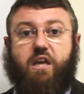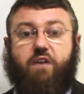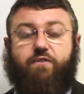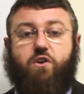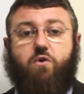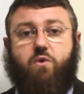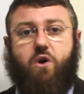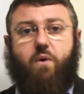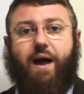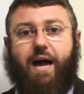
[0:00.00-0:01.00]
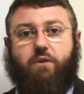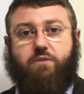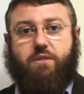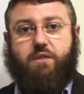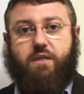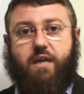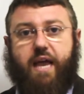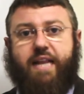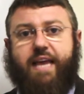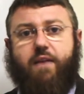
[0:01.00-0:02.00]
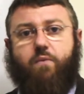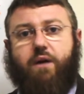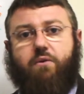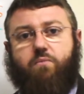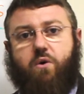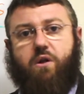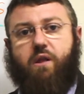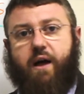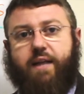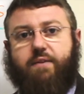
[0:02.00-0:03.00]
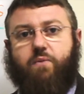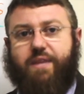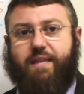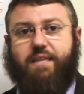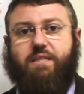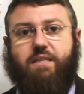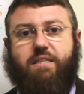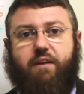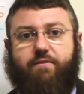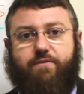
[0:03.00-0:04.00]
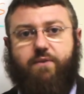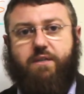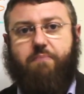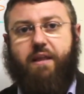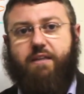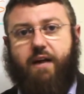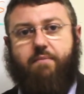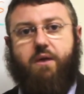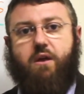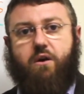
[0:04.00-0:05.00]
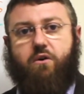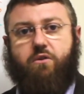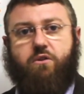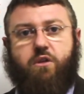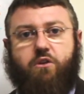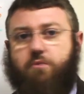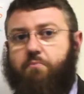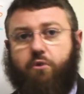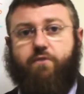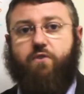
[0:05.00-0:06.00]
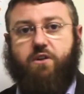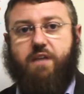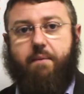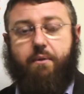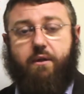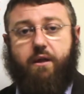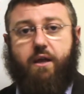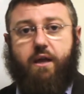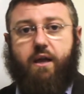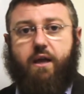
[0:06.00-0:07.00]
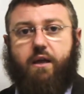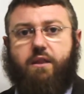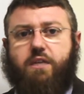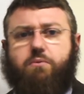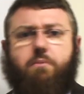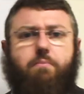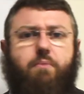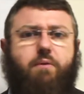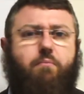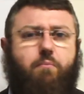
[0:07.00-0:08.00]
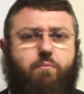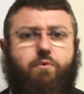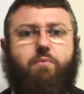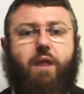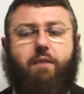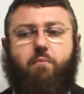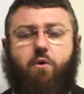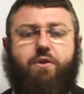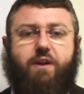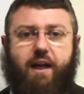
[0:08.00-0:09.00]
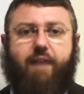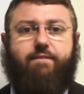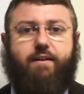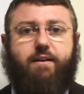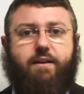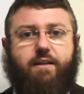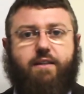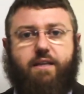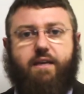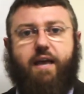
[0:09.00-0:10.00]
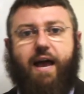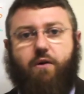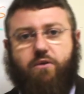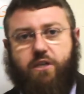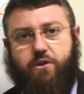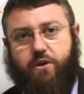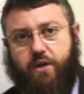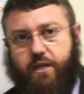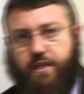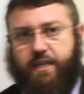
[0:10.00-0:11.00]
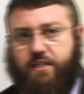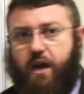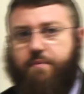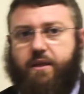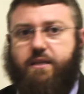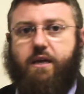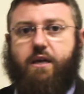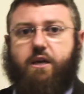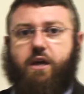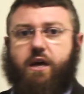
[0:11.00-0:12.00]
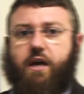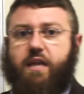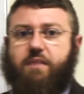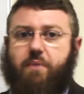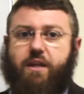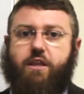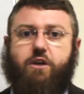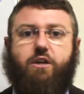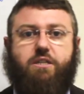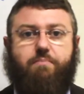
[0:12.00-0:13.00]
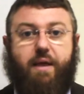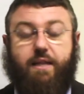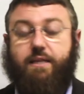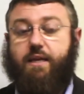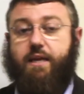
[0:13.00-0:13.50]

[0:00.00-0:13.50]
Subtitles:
If you go out and get one or more client within this, instead of spending time on your books, for example, this will more than cover the hours that you've got, the time that, and the money that you've got to spend.